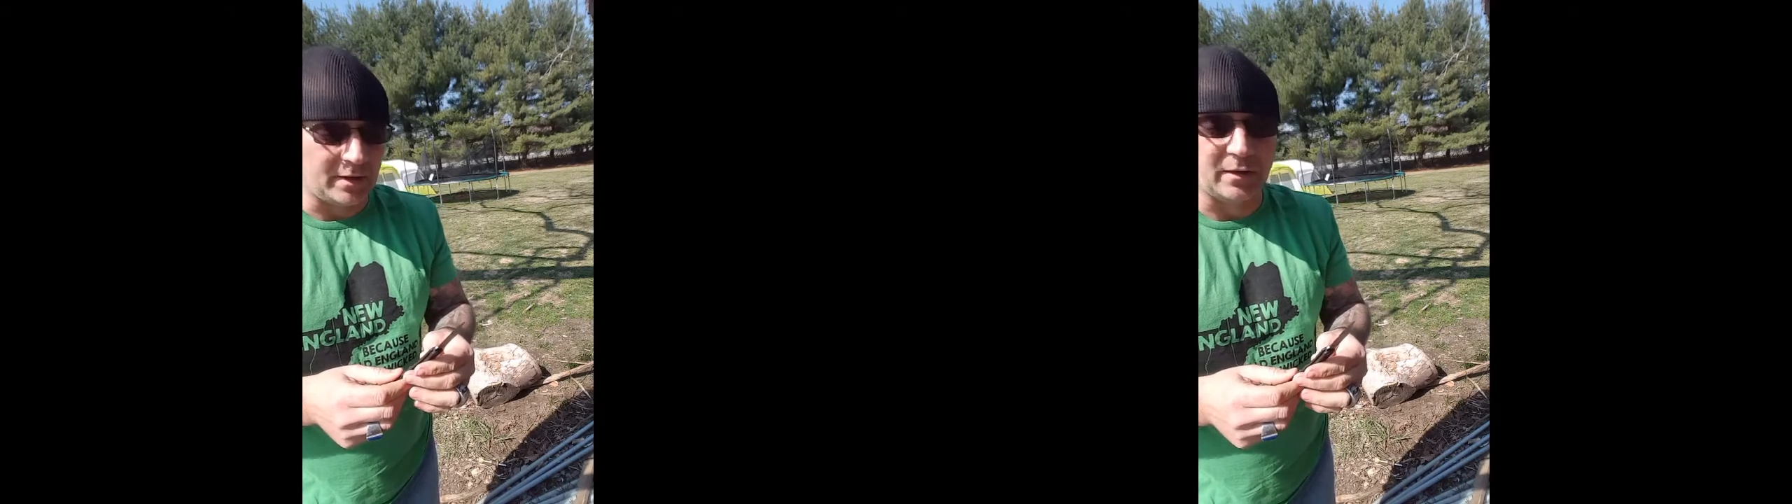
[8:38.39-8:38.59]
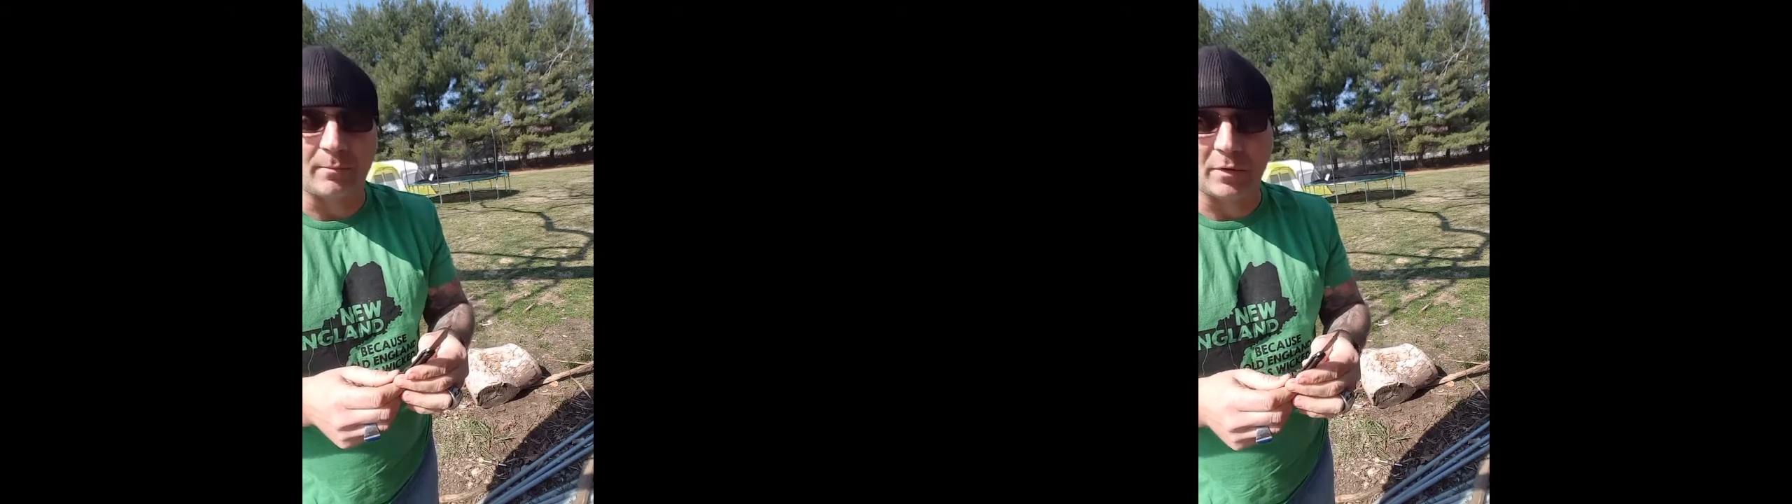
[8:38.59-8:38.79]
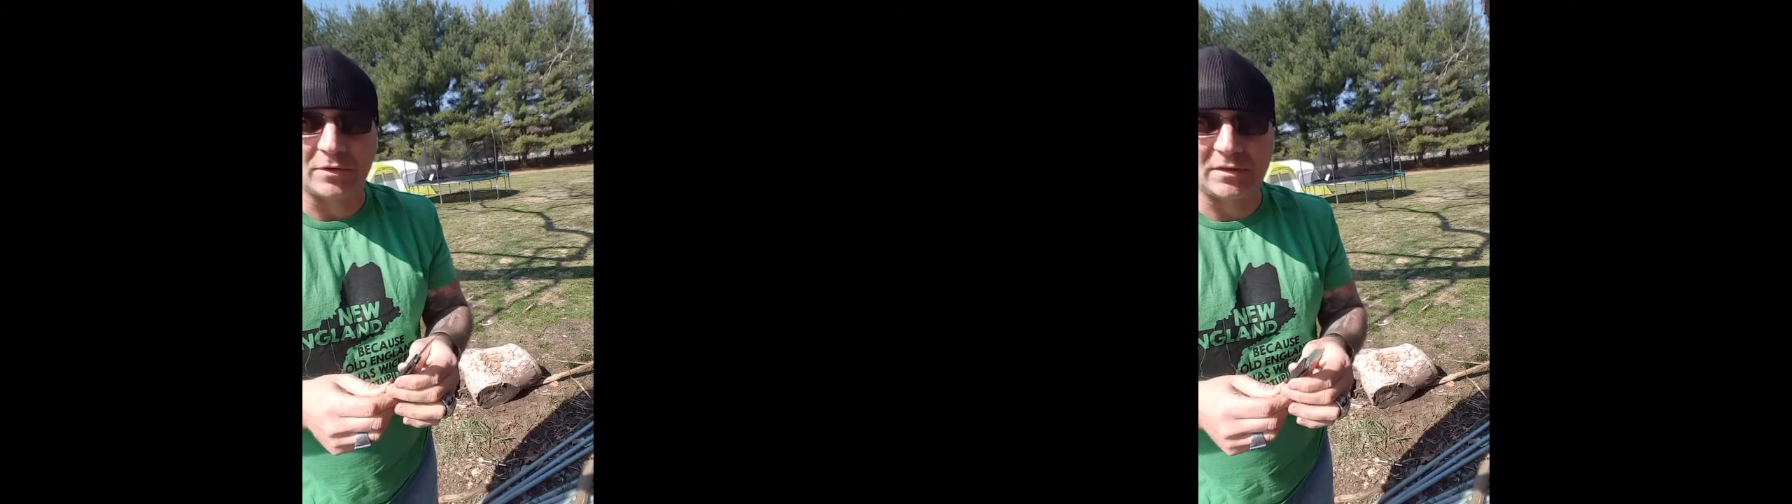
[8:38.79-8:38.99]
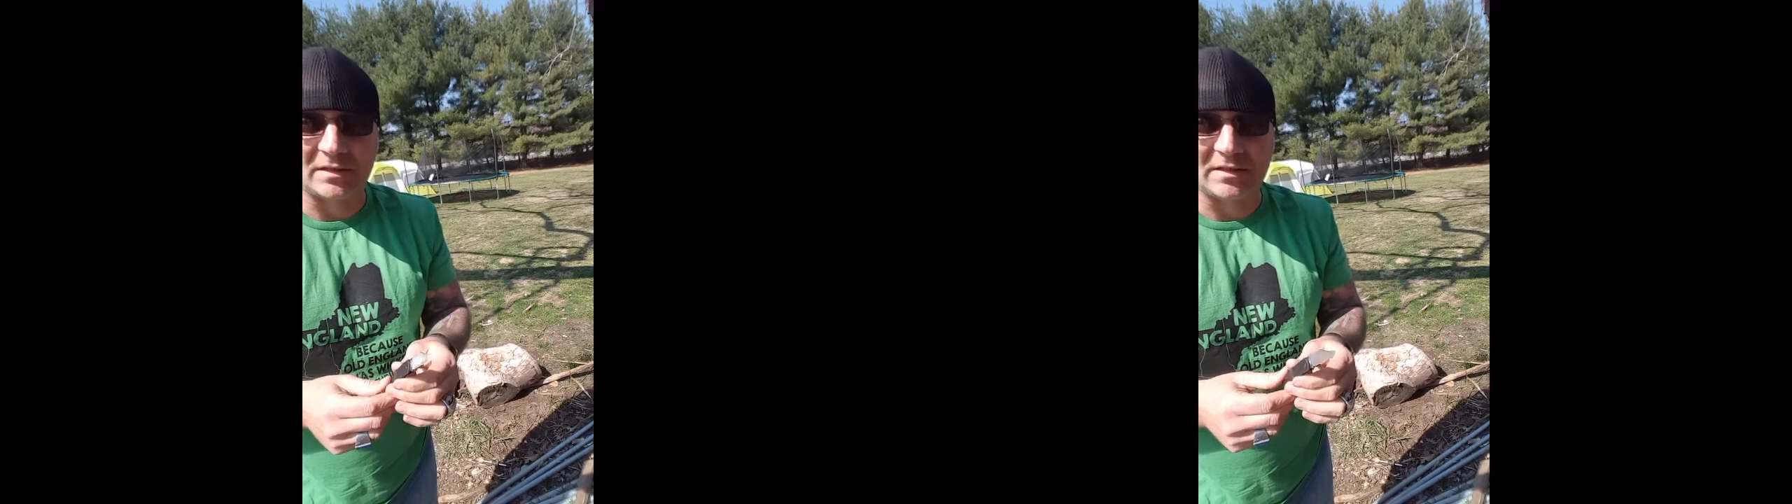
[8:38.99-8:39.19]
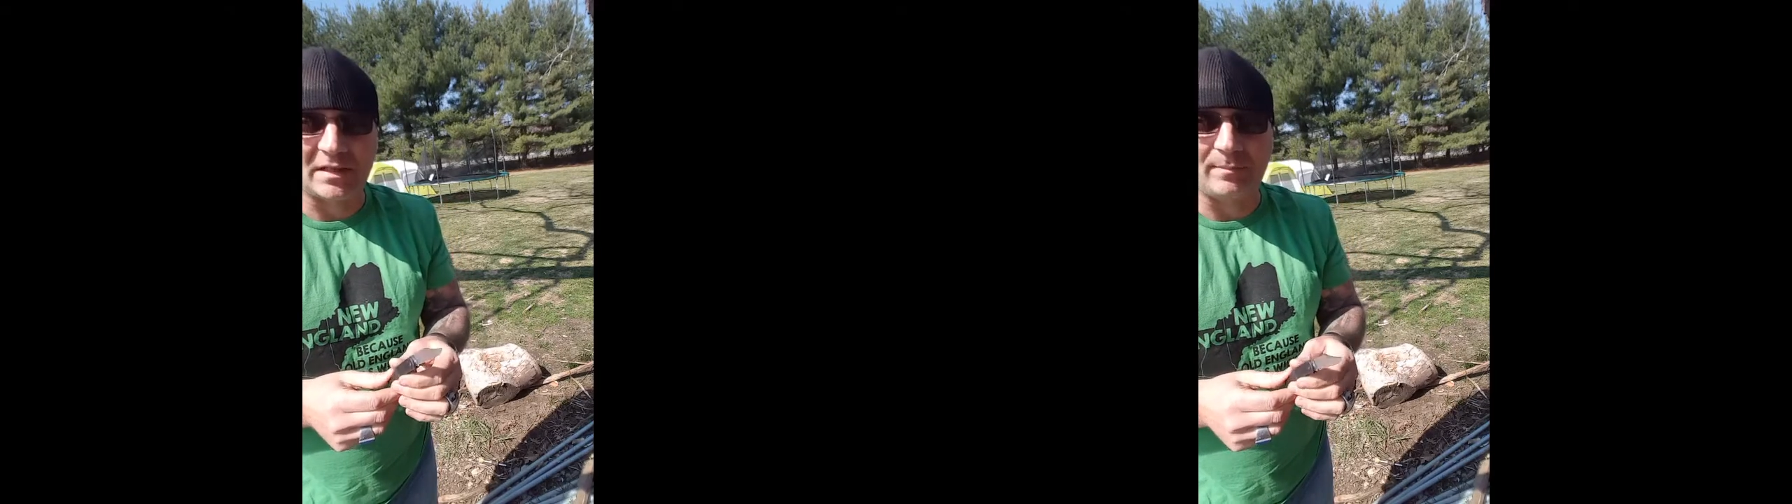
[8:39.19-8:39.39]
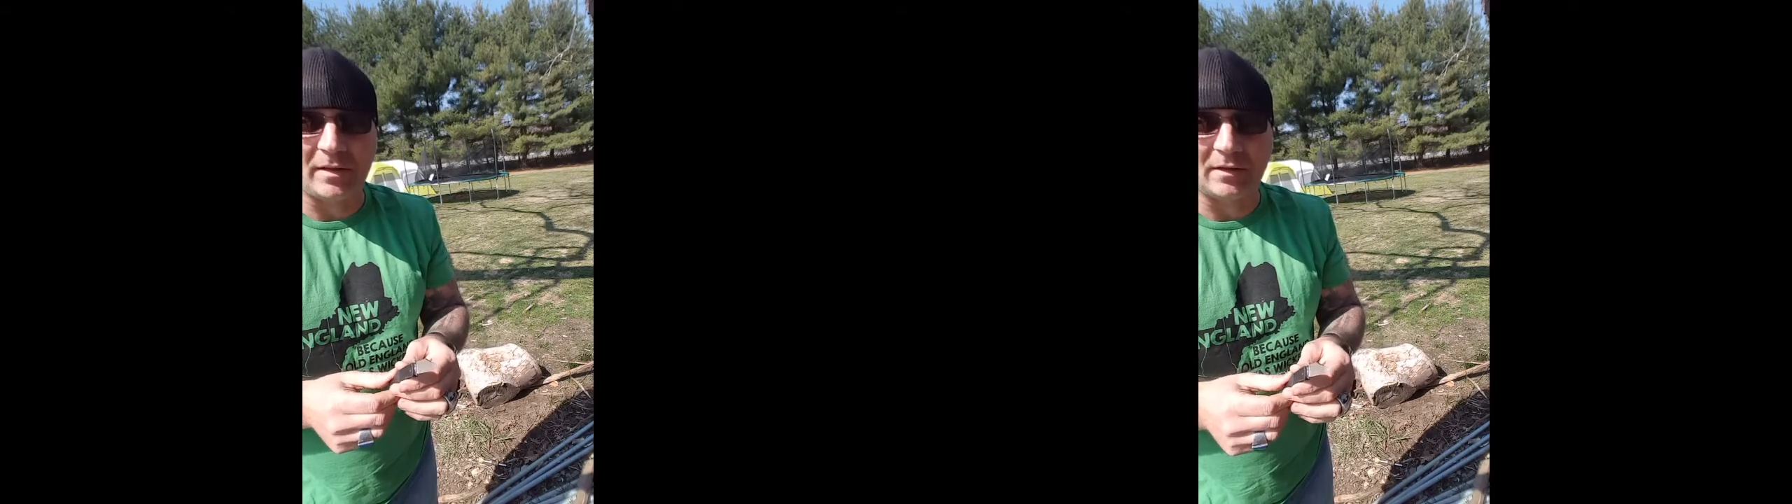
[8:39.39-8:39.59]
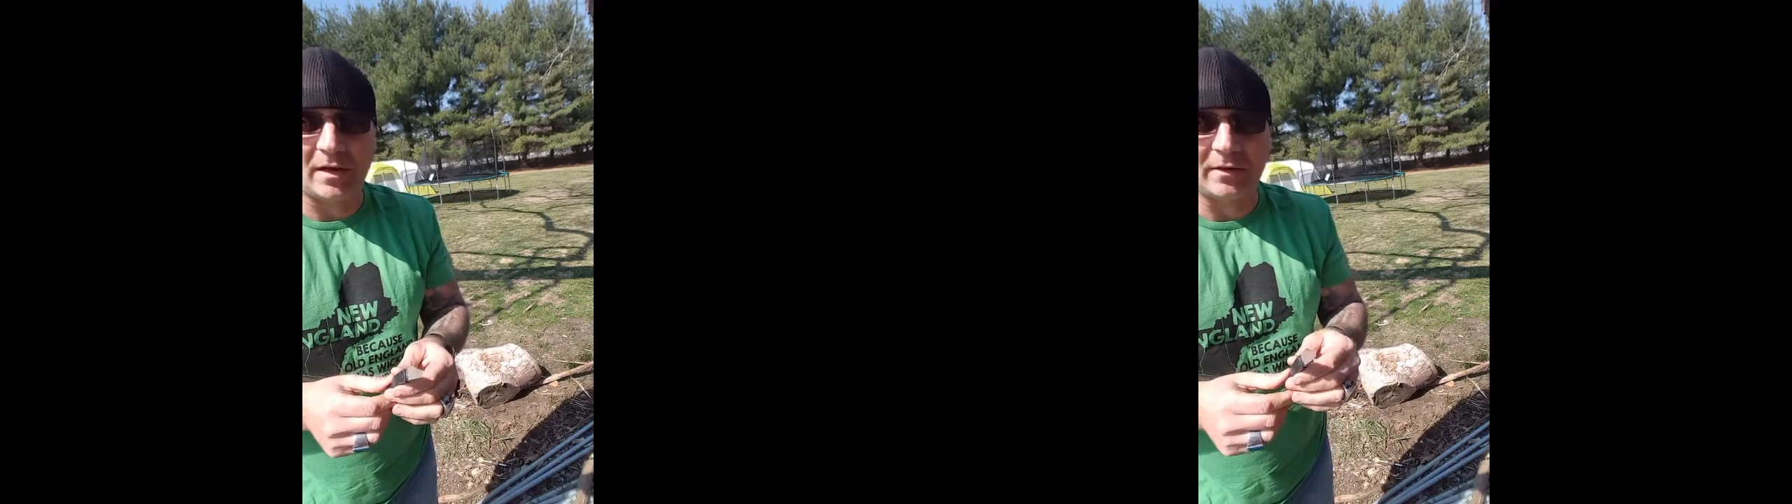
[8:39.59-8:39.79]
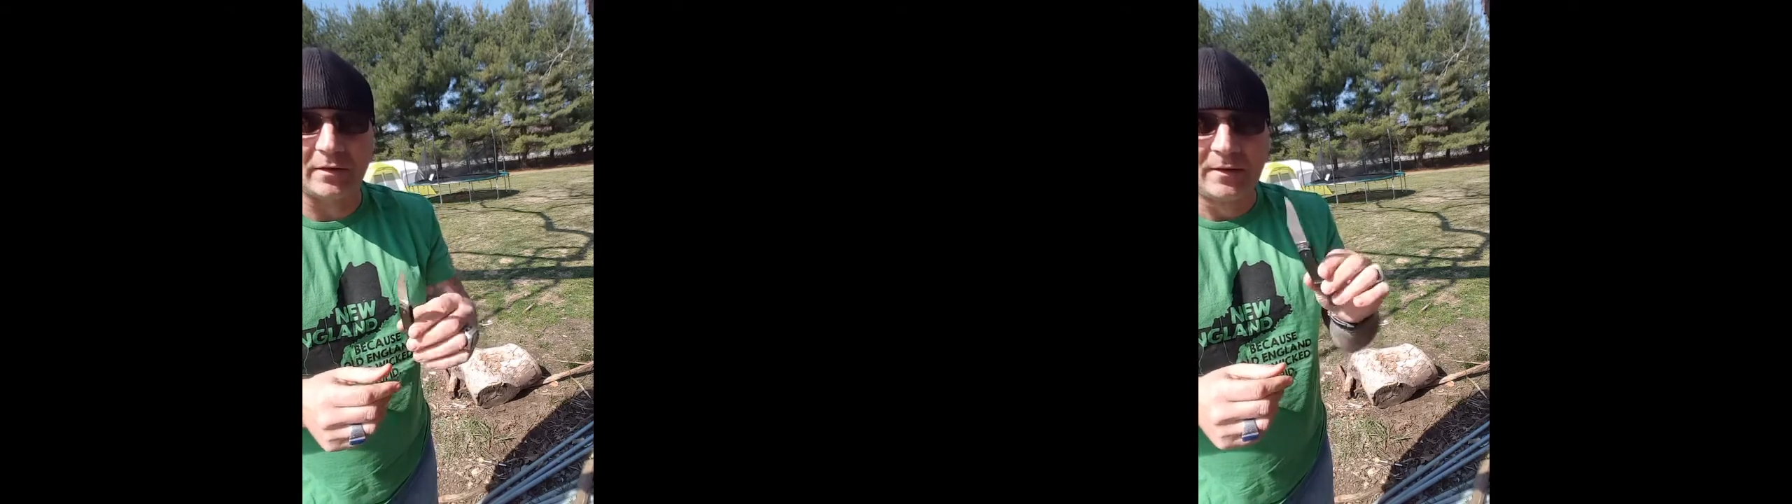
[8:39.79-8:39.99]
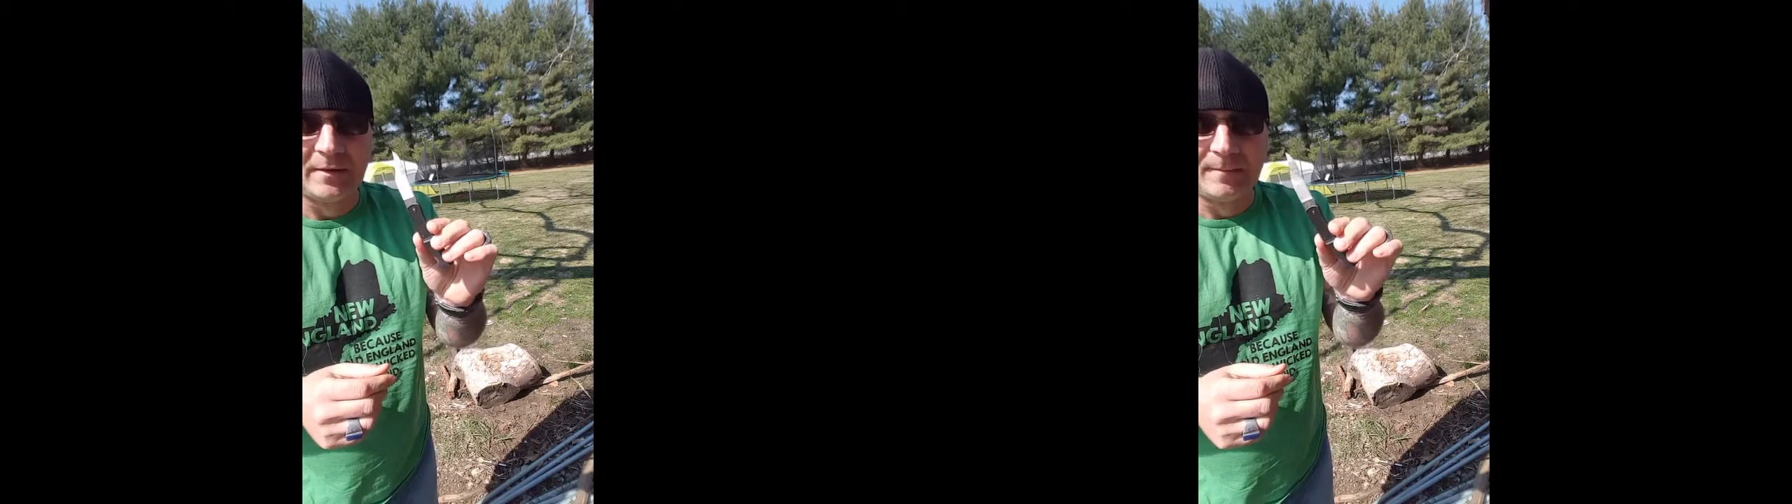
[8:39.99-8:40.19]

need an emergency seatbelt cutter,